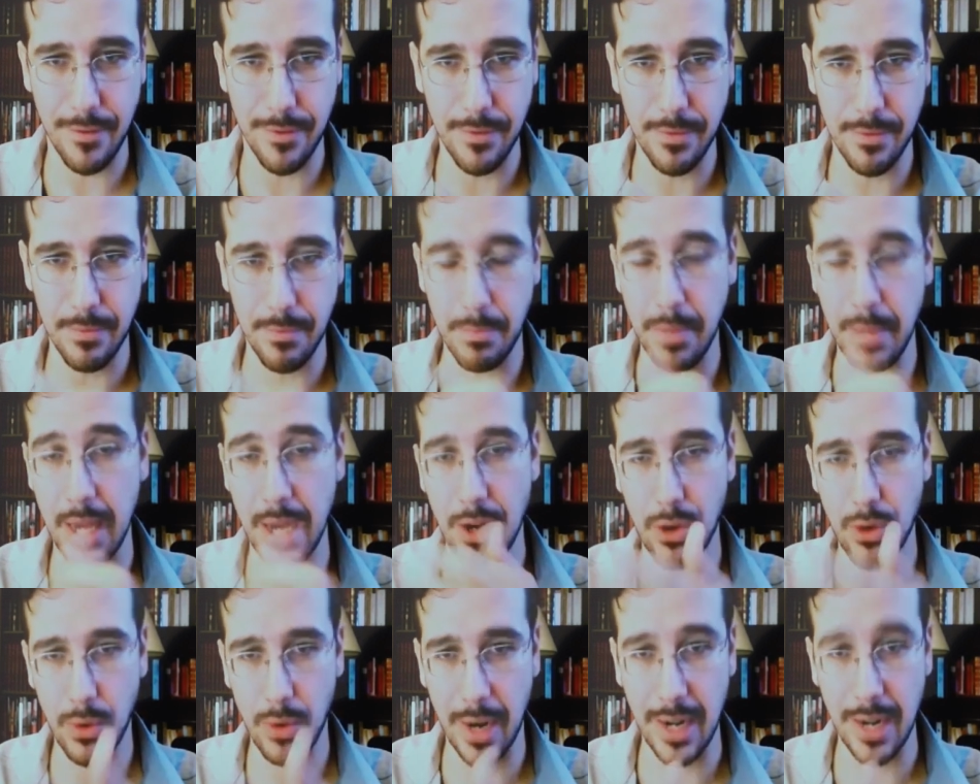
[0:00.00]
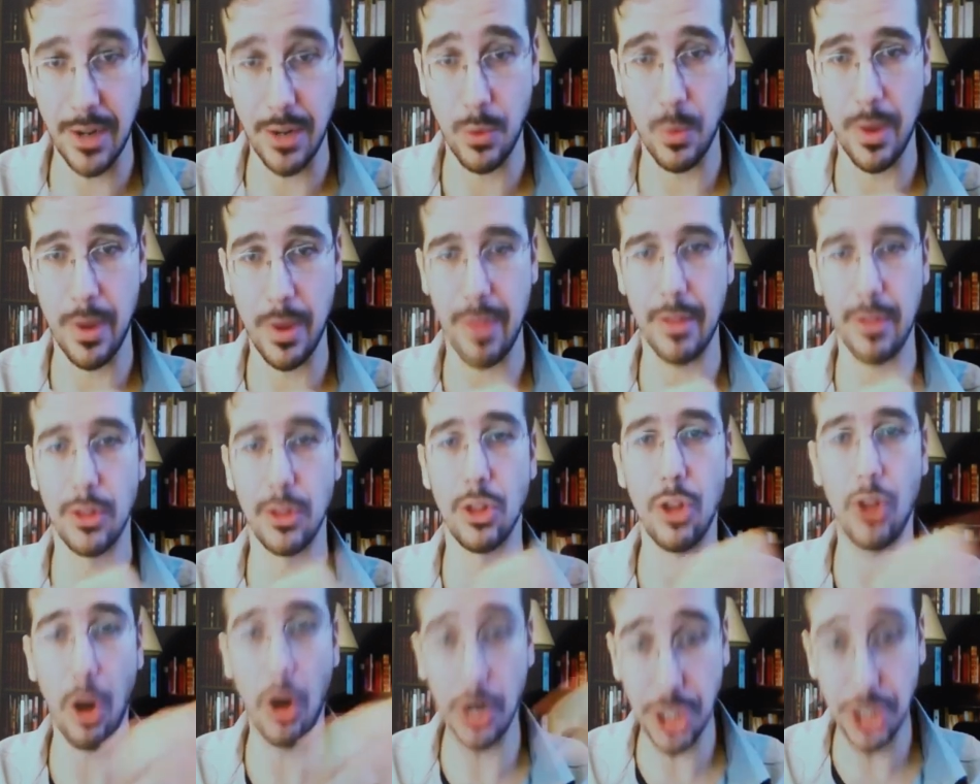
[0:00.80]
being created with
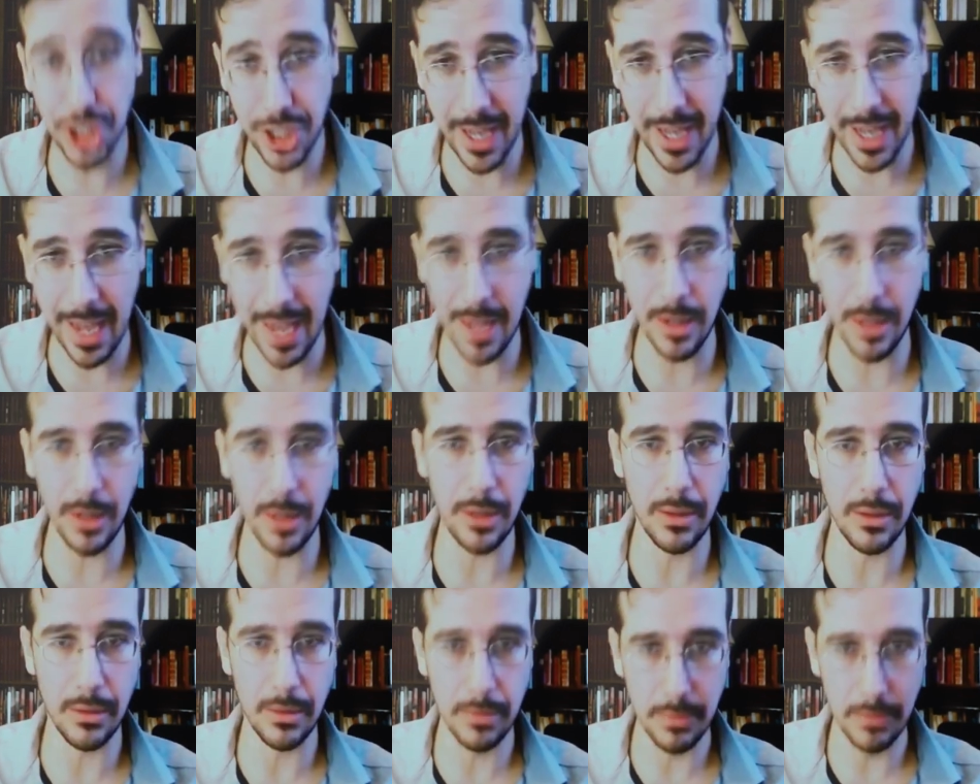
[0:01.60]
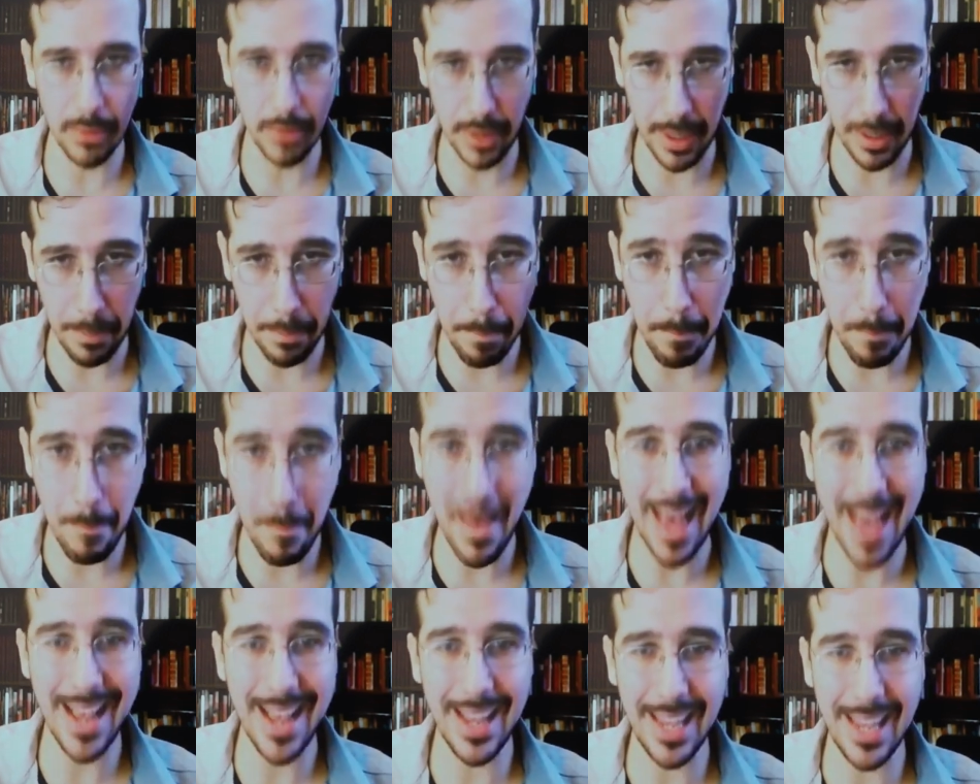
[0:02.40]
large-scale
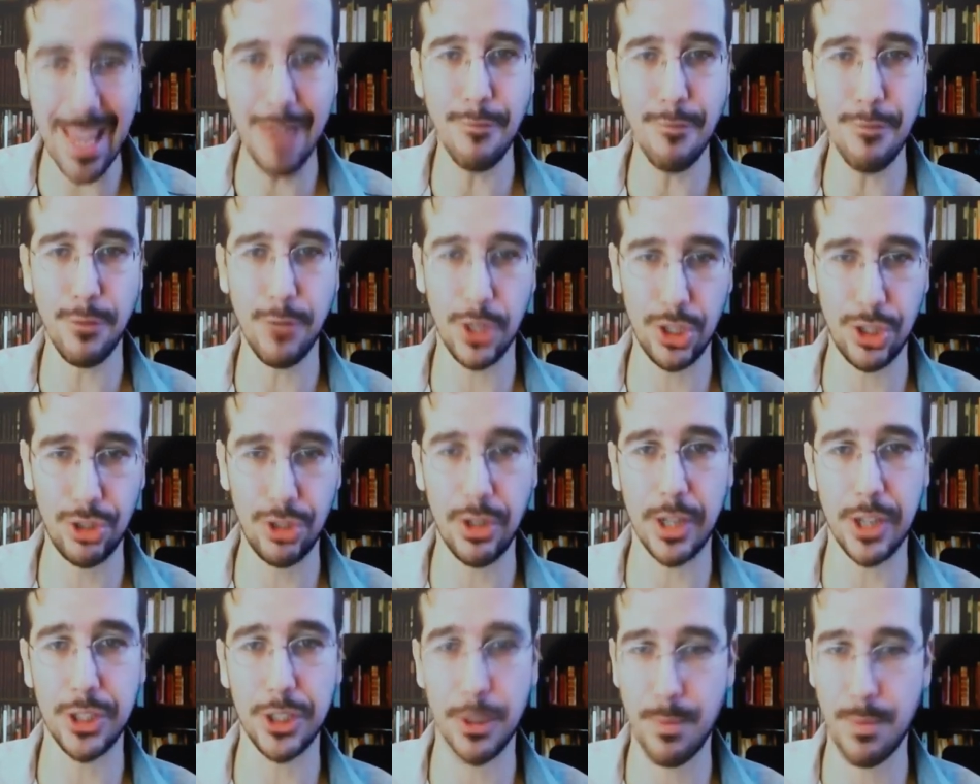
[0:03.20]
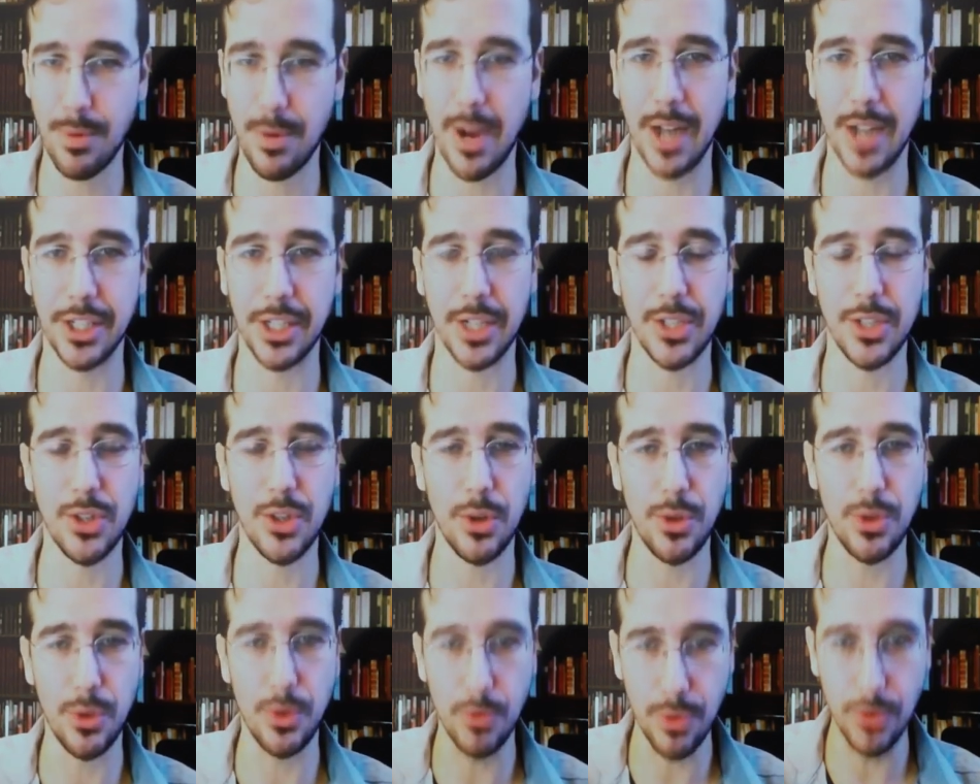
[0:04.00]
mega infrastructure projects. So
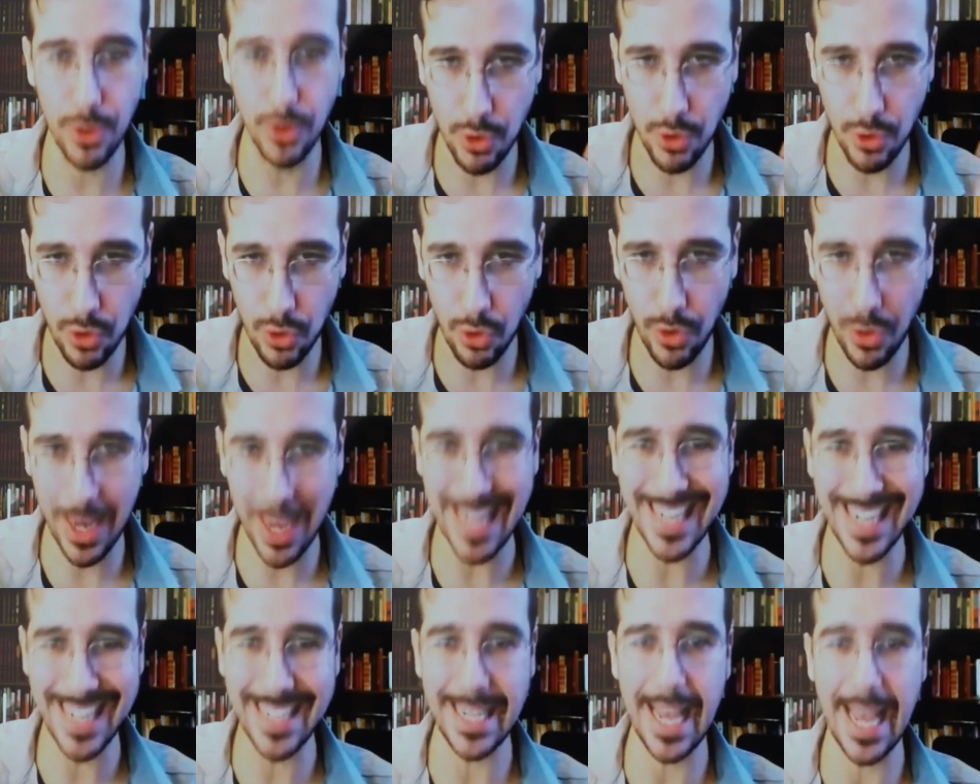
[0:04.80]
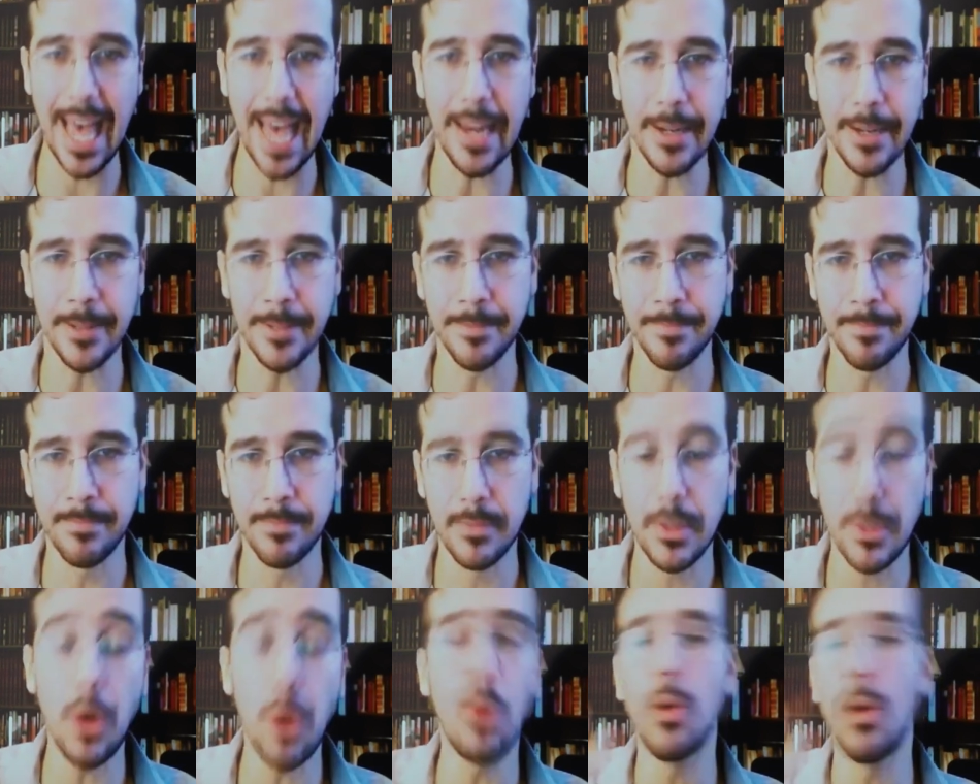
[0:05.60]
you create a debt.
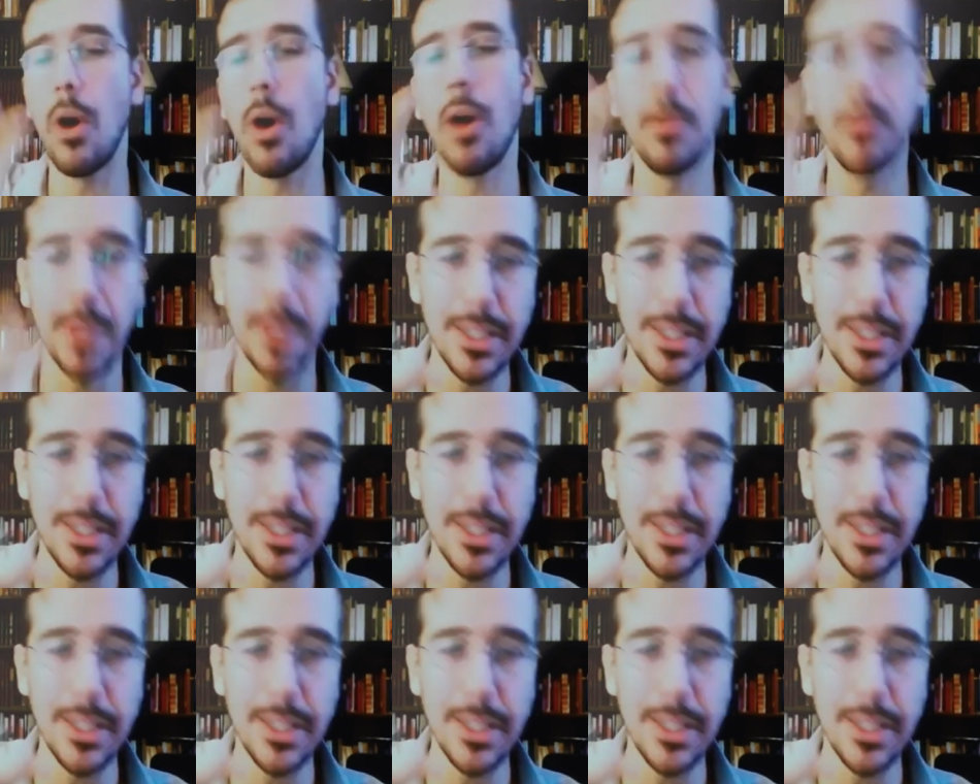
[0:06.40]
Let's go